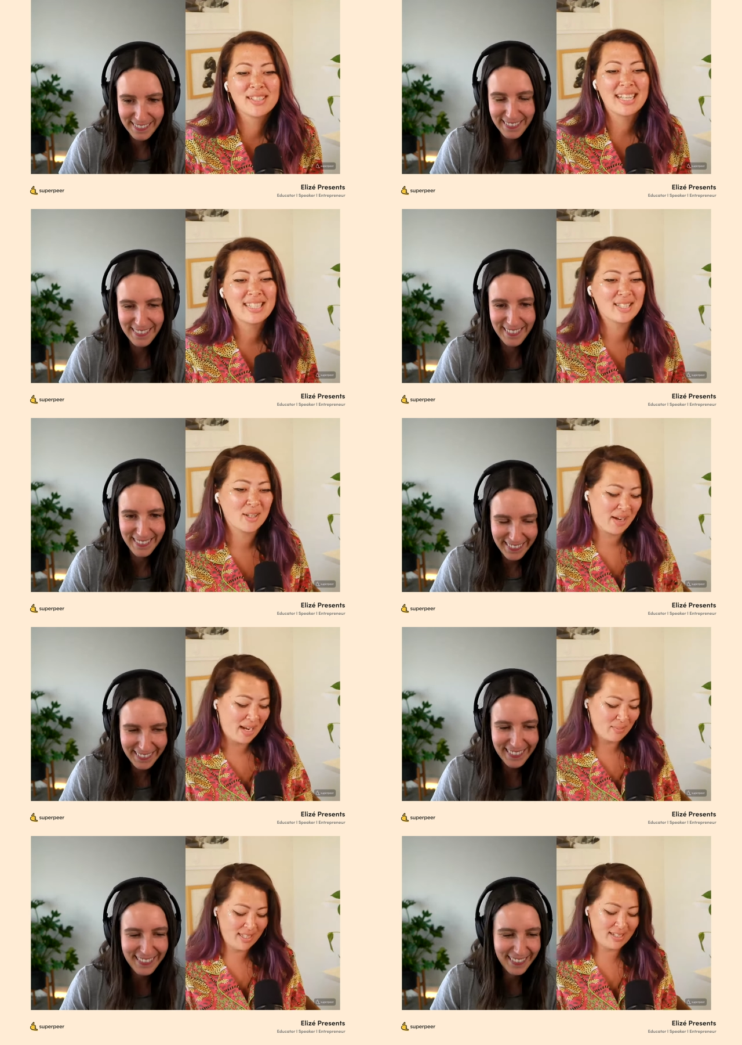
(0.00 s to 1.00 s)
Speaker 1: Instagram,
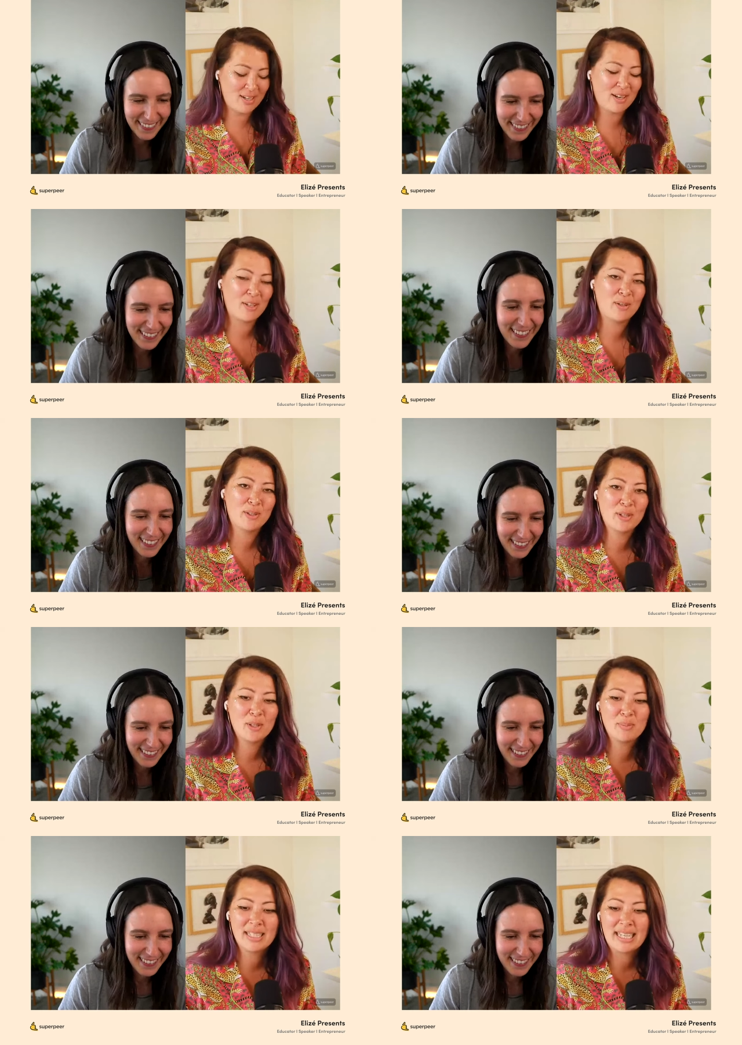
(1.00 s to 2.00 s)
TikTok, YouTube,
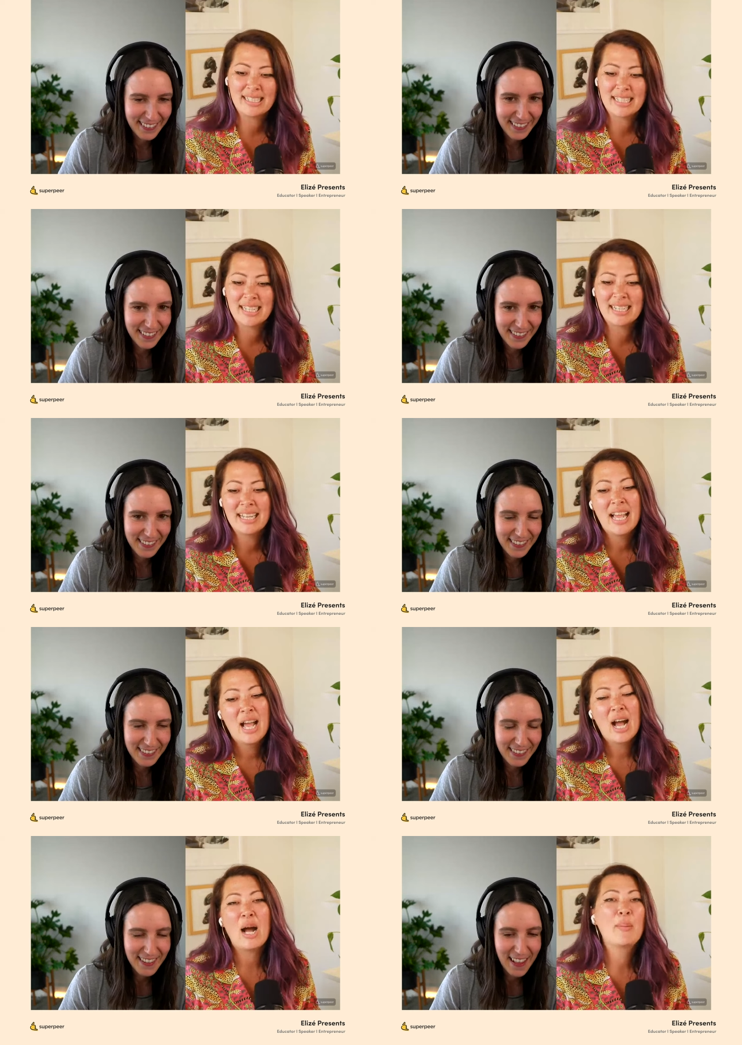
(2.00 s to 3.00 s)
LinkedIn.
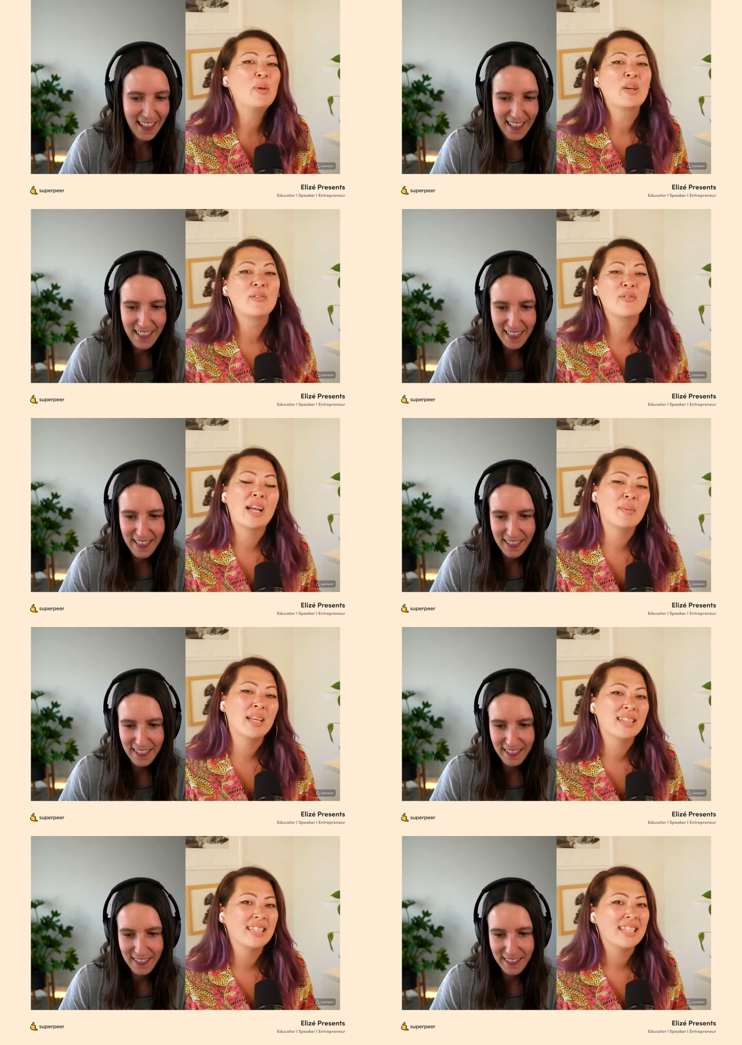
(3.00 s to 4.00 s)
Um, you can find me
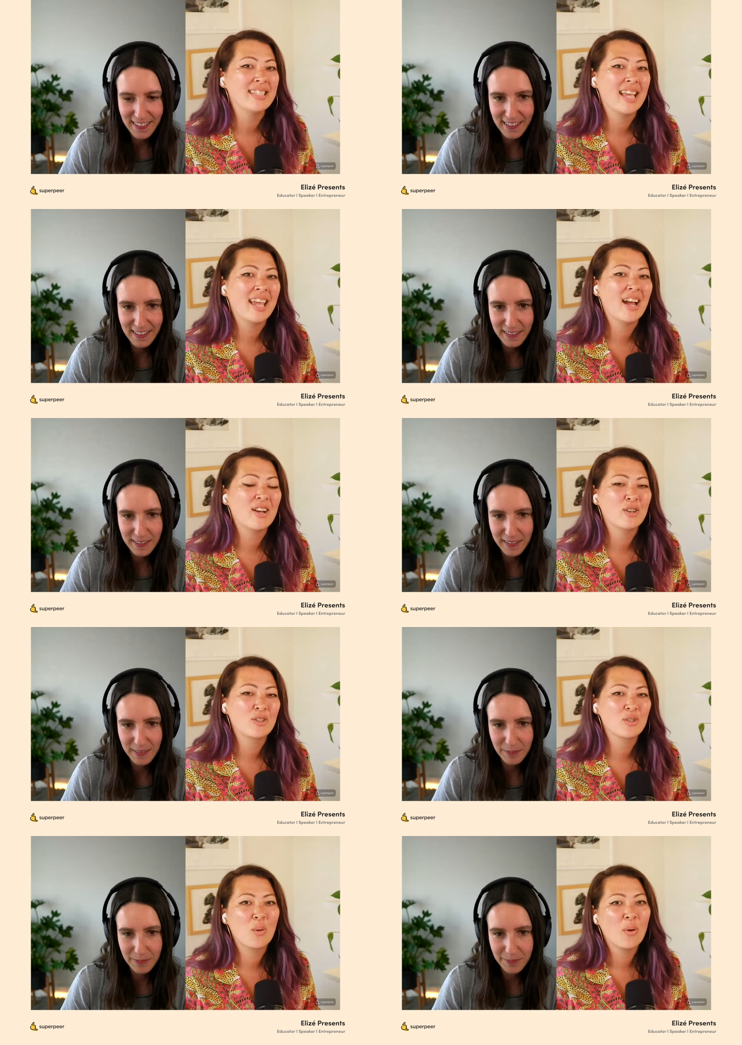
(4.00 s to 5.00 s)
Elizé
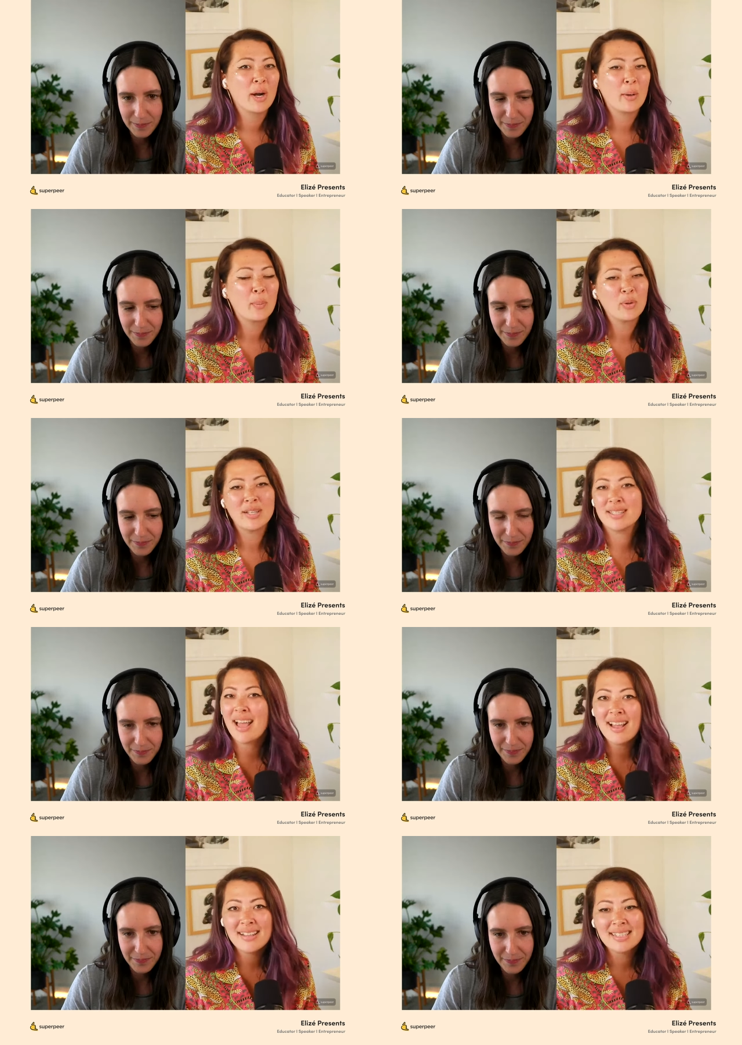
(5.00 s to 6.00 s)
underscore
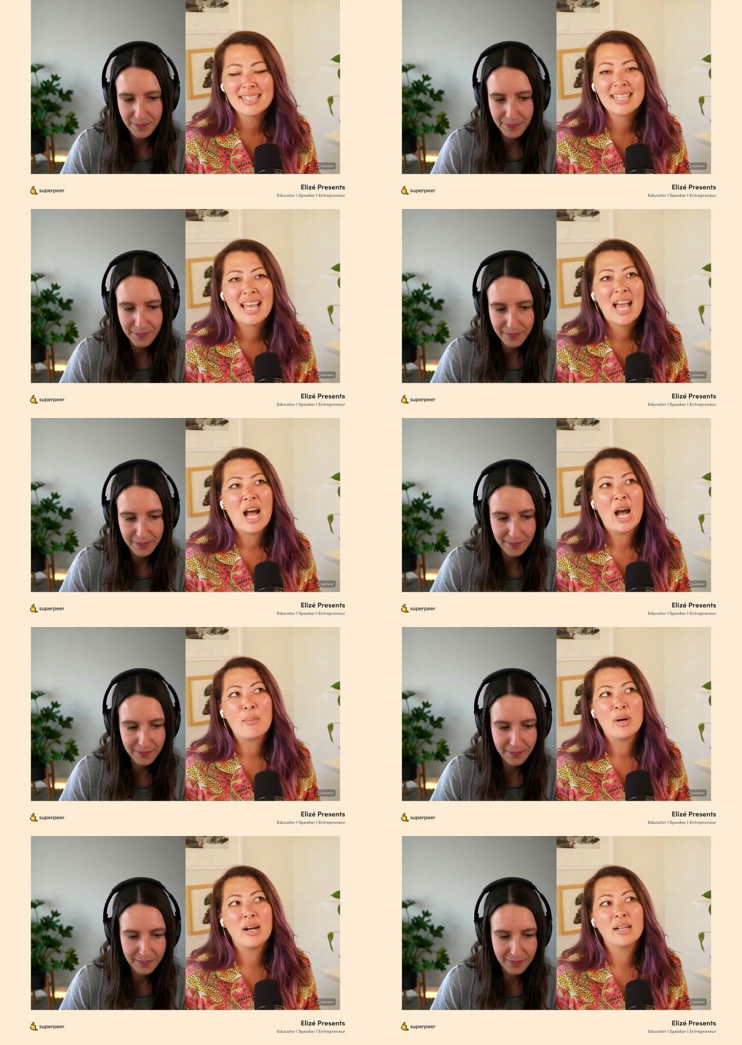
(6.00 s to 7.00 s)
presents. Um,
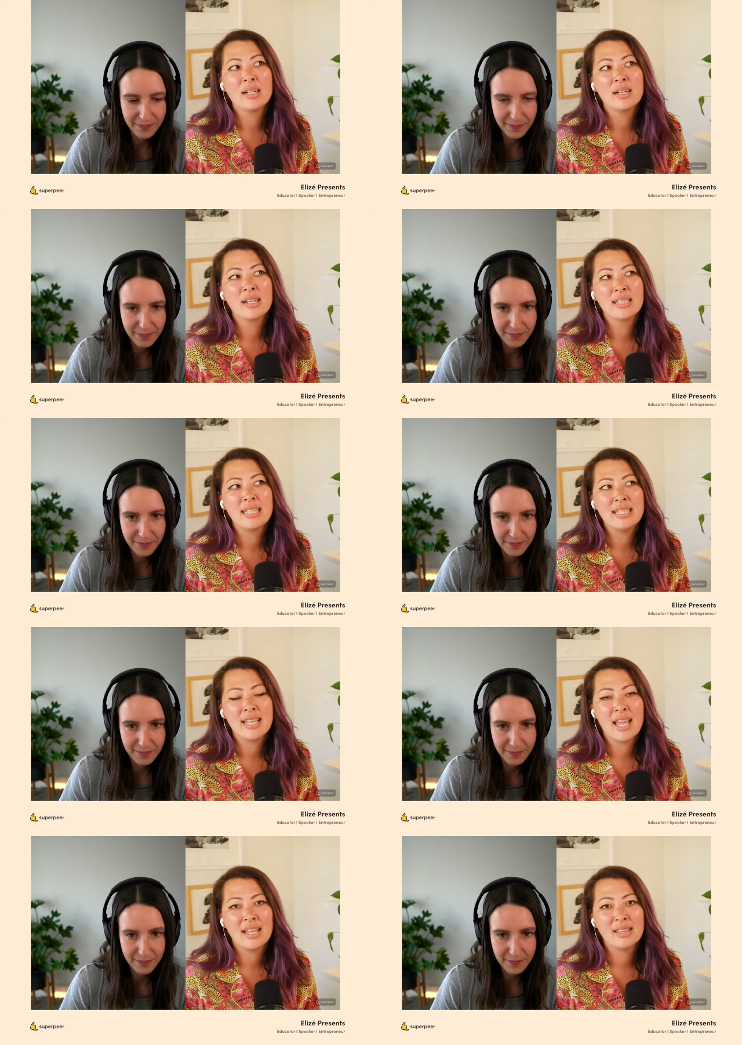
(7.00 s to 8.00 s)
uh,
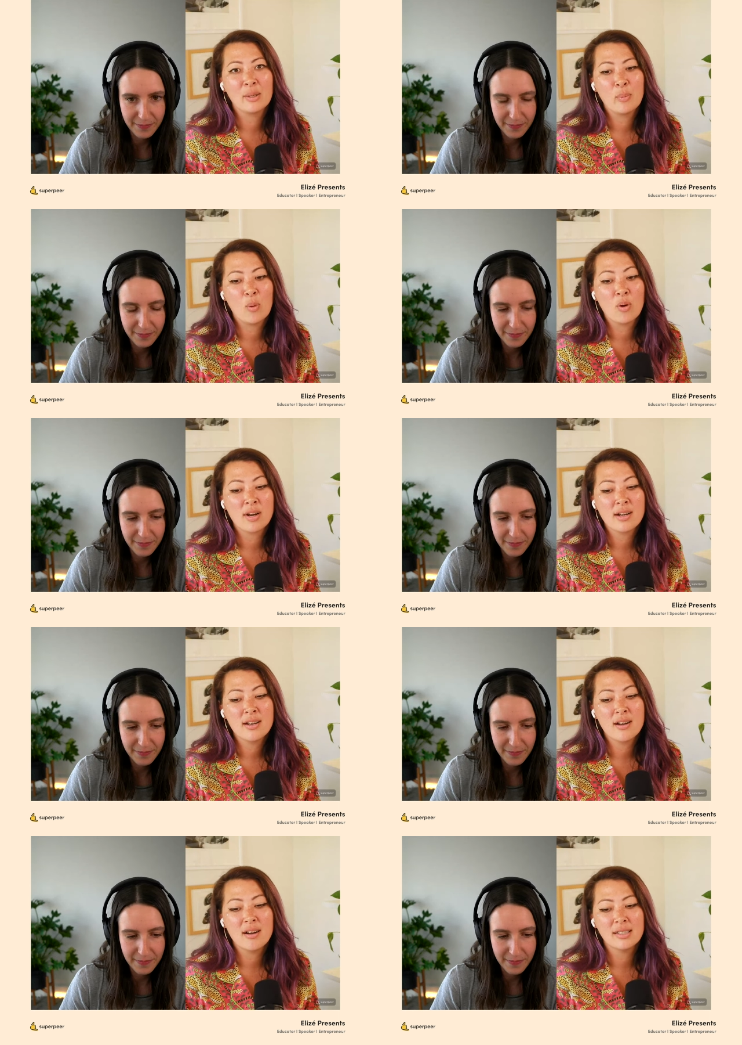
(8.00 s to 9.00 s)
Elizé Laborne
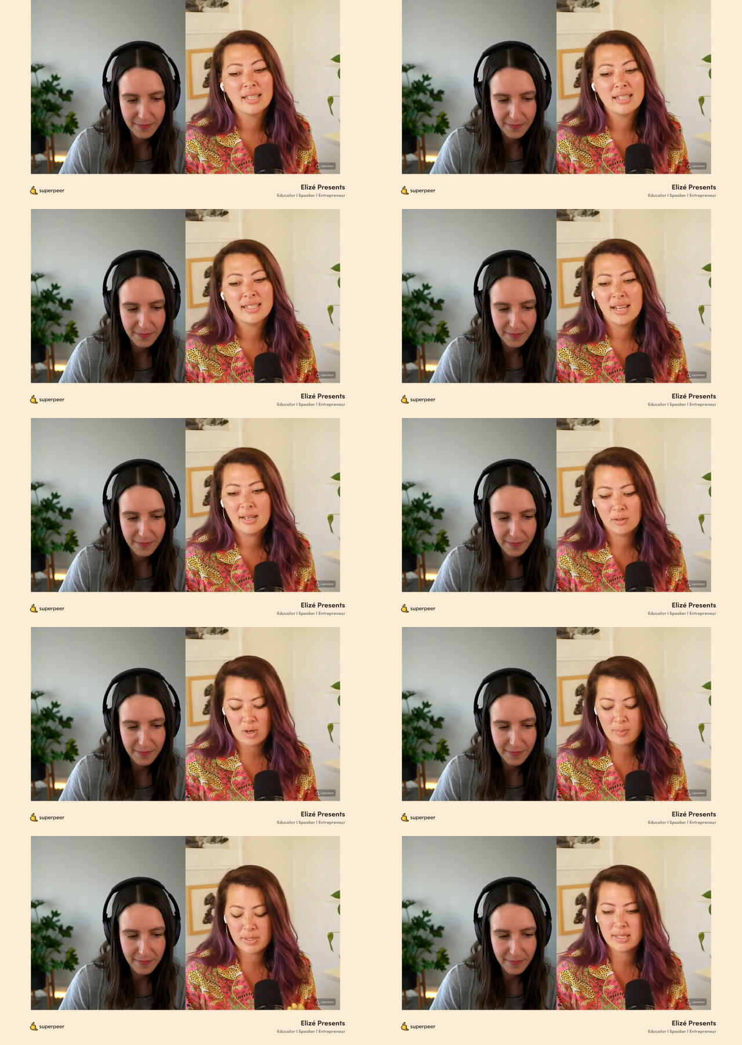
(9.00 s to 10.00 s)
on LinkedIn. I can drop
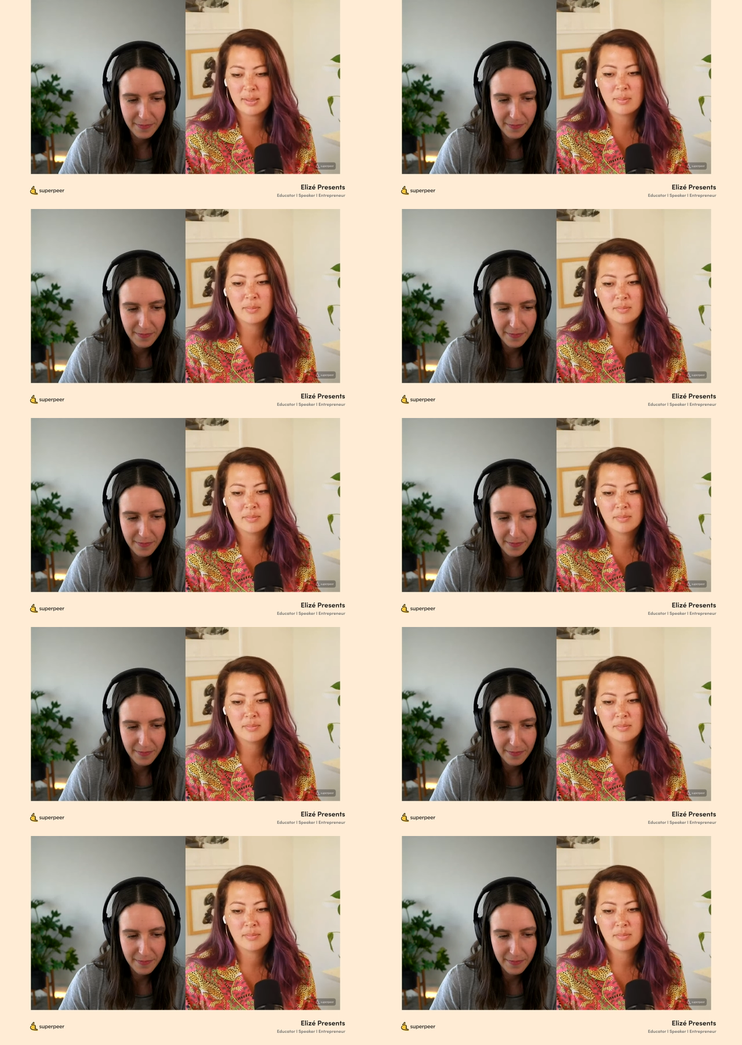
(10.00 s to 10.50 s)
in some